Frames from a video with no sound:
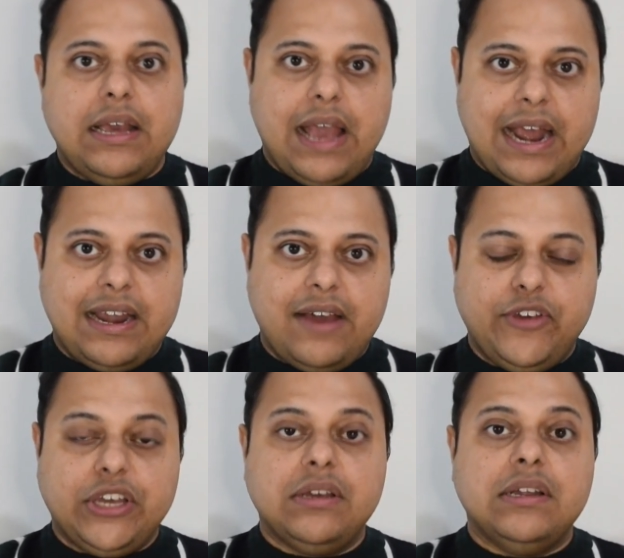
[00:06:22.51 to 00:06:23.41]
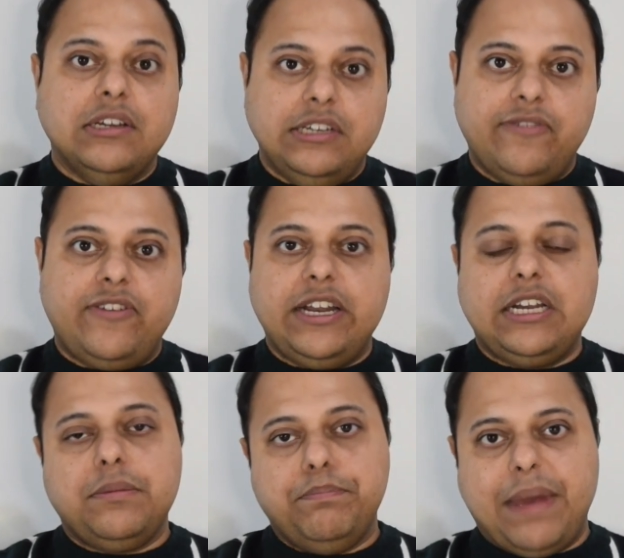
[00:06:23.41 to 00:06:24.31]
and having
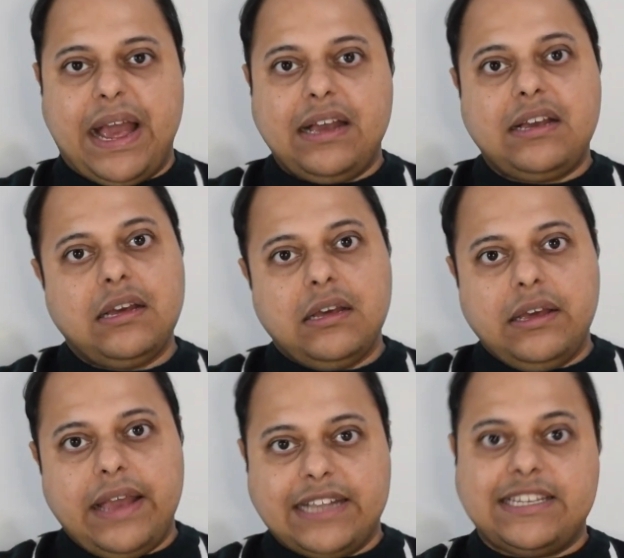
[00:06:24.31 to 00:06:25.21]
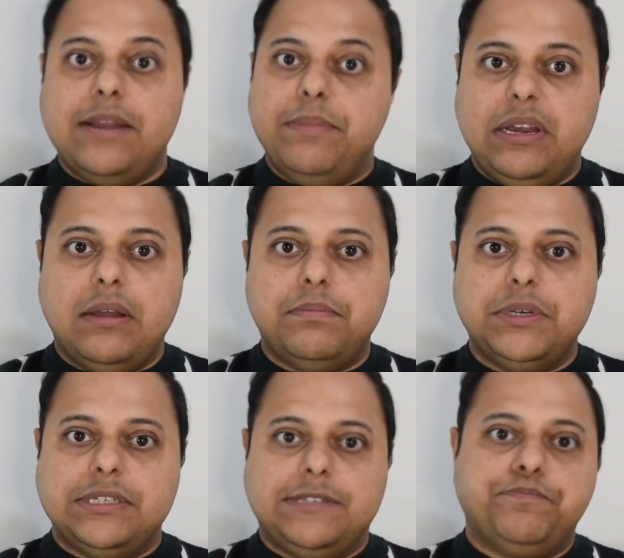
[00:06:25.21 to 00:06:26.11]
different bank assignment
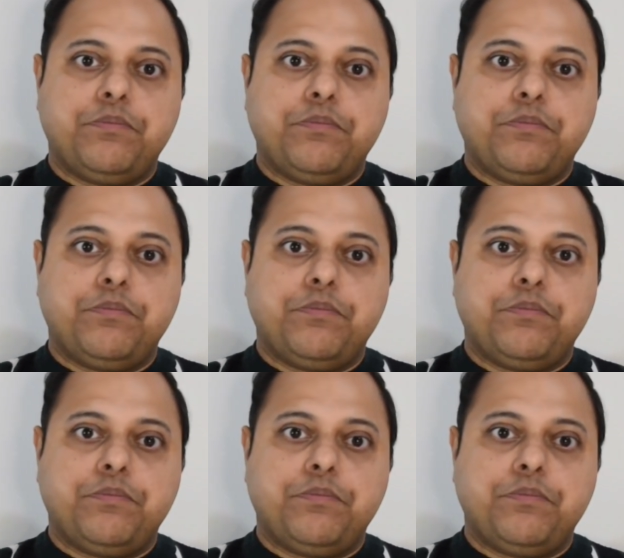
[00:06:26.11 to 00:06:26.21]
numbers.